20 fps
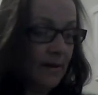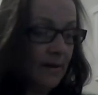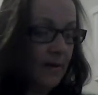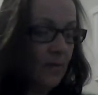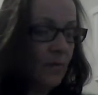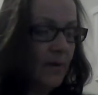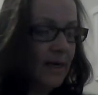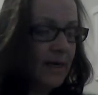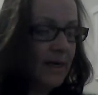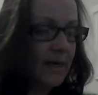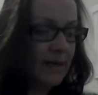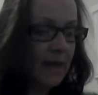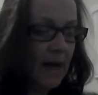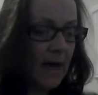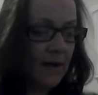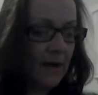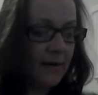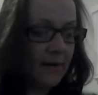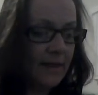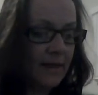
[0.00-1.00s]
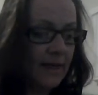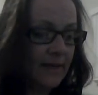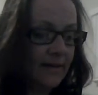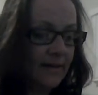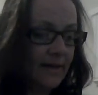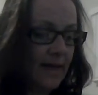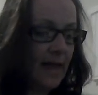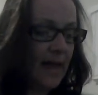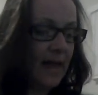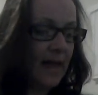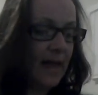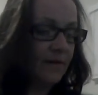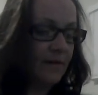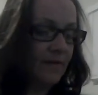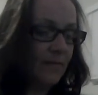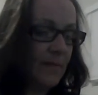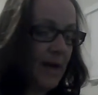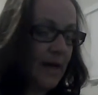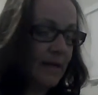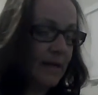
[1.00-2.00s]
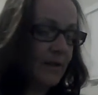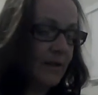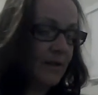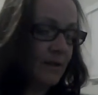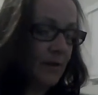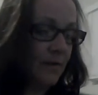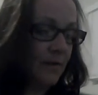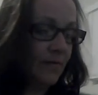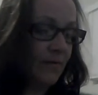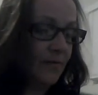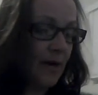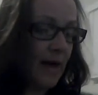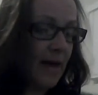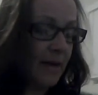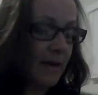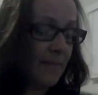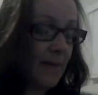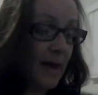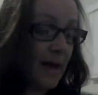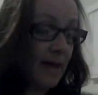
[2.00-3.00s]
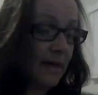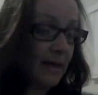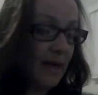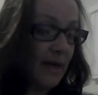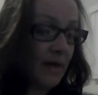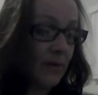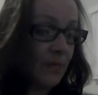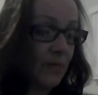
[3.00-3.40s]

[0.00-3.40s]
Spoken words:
We can calculate the angle of magnitude for any magnet at